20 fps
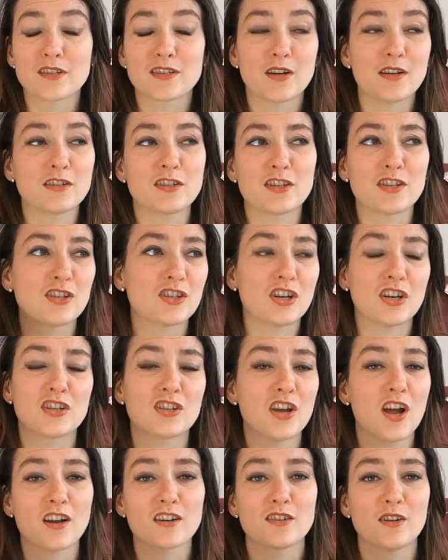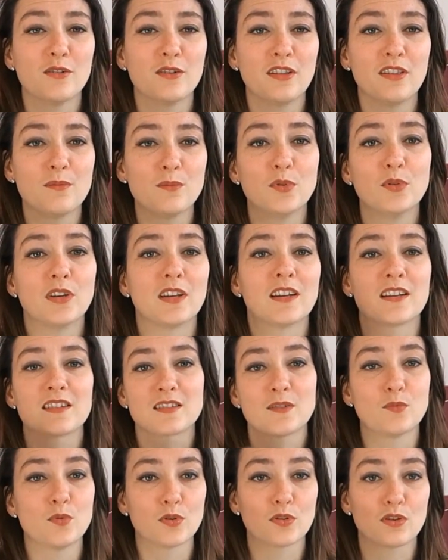So I just chucked it on in the morning because
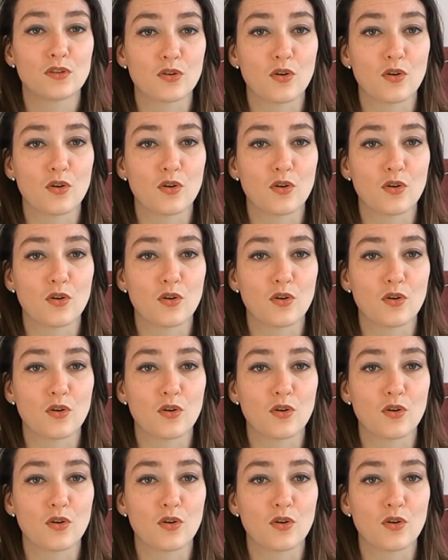I walked the